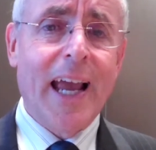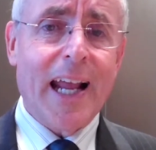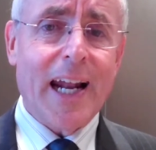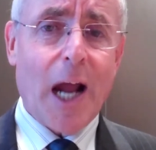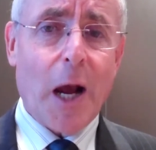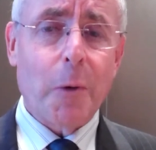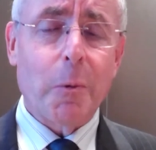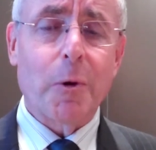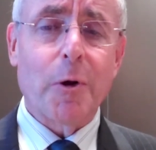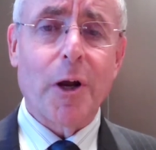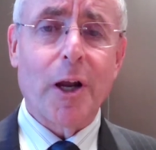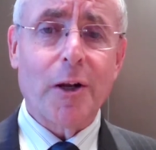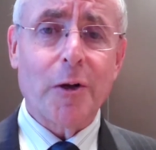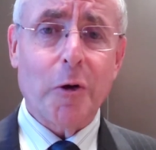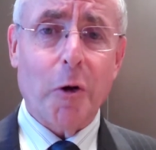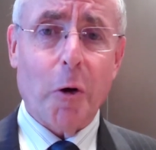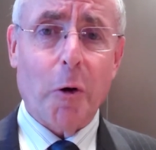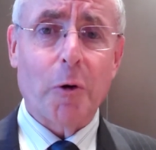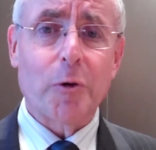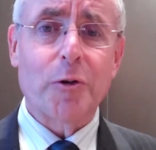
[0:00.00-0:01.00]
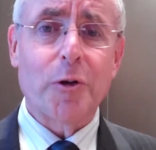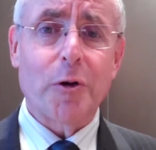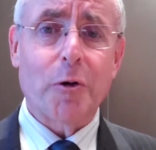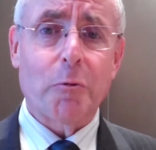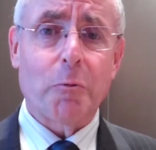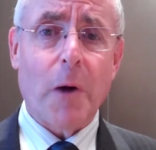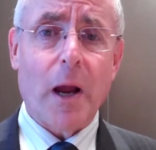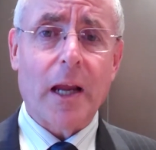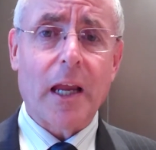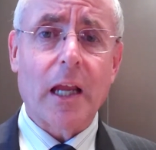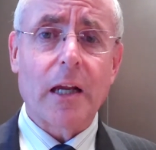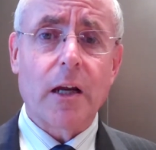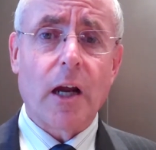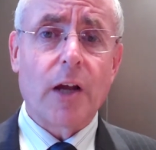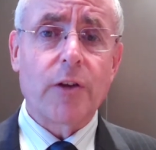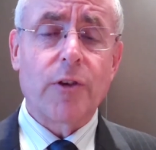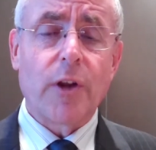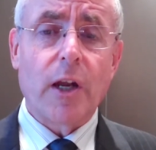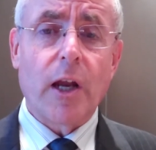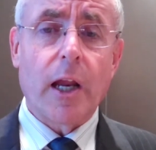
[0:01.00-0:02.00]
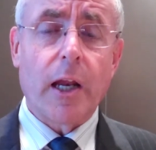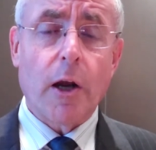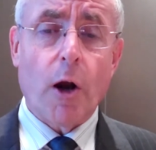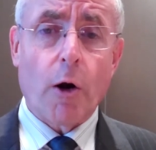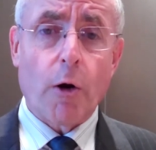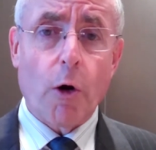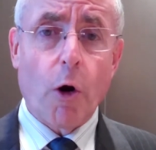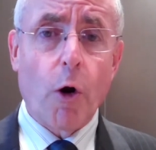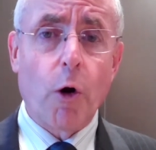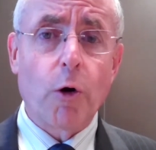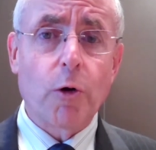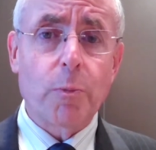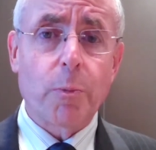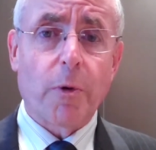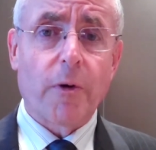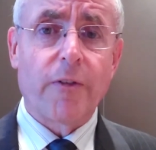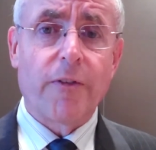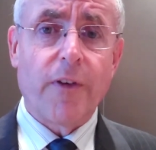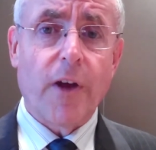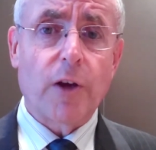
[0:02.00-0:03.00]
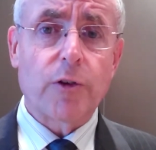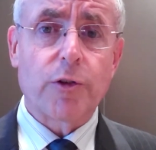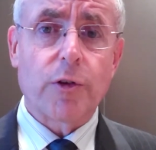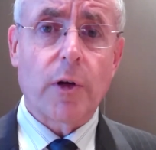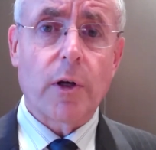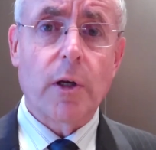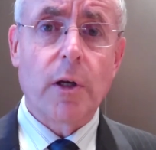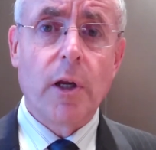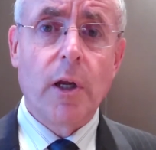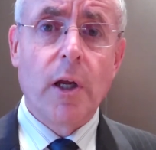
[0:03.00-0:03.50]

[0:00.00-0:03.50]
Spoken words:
And I would encourage you to recognize that in our own profession,